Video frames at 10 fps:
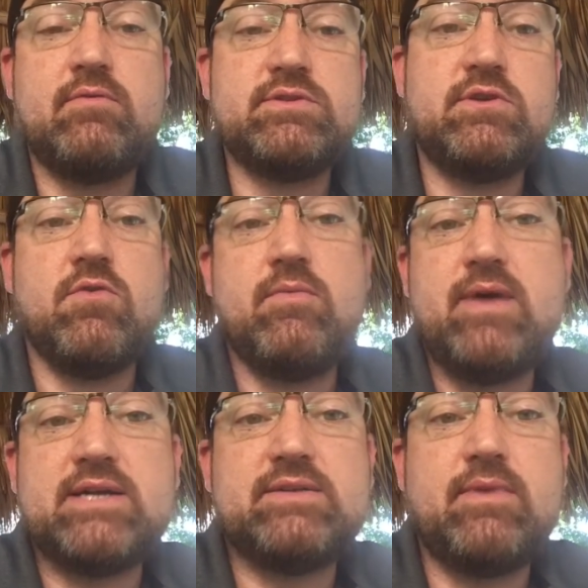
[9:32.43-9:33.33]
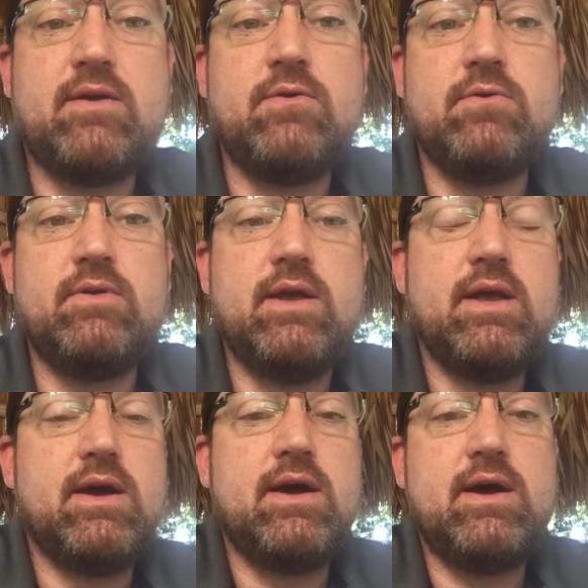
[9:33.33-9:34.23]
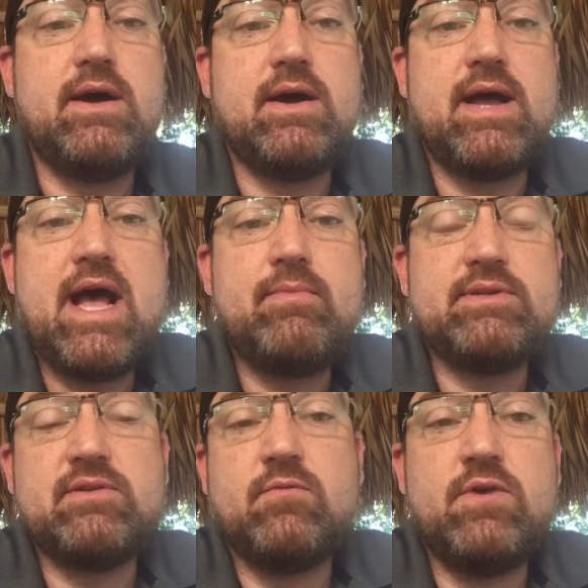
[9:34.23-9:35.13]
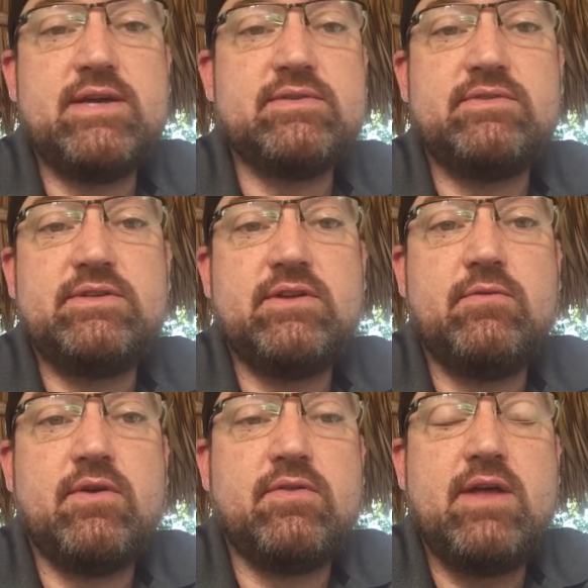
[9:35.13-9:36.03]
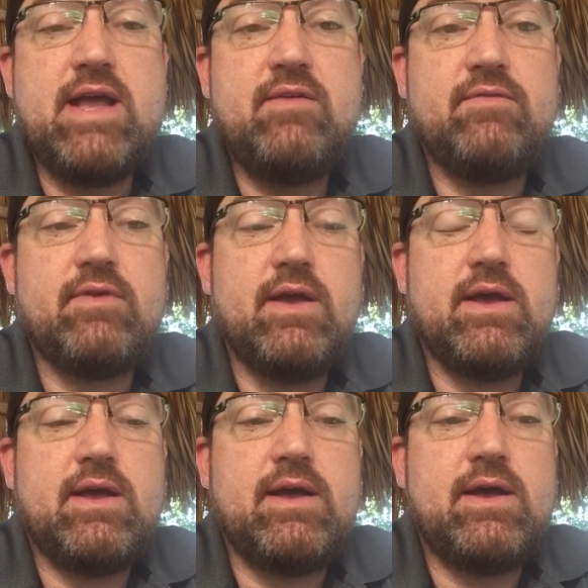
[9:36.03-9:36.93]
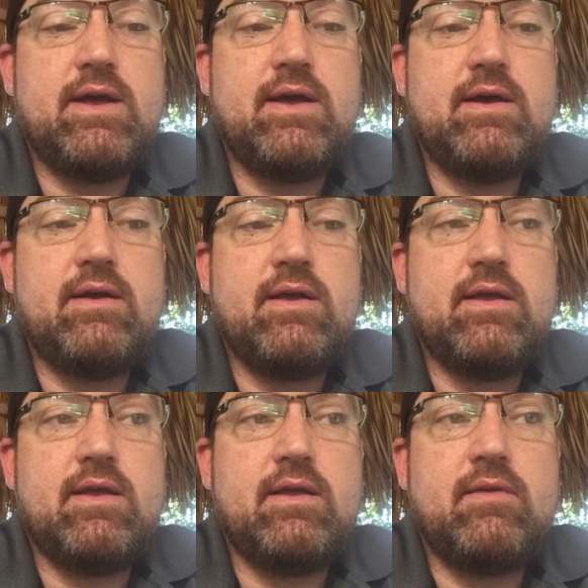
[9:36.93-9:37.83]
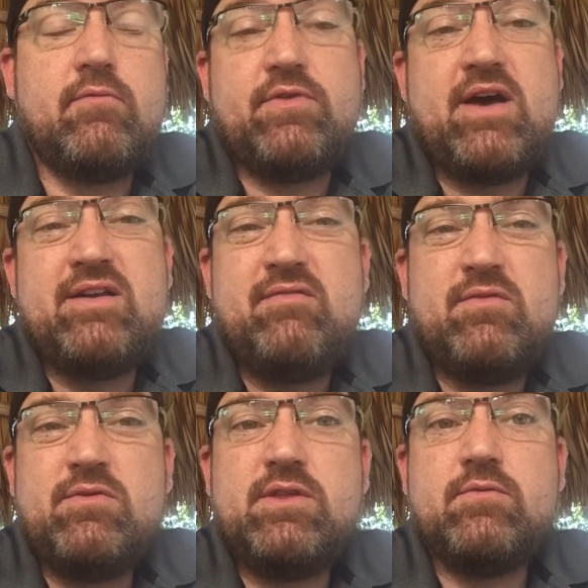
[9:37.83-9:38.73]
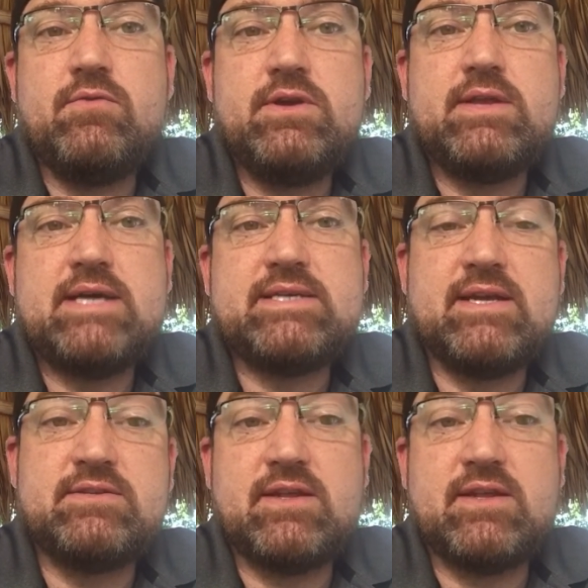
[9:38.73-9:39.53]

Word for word: I was going back to my old uh, habits and ways of dealing with life uh, without even really realizing it.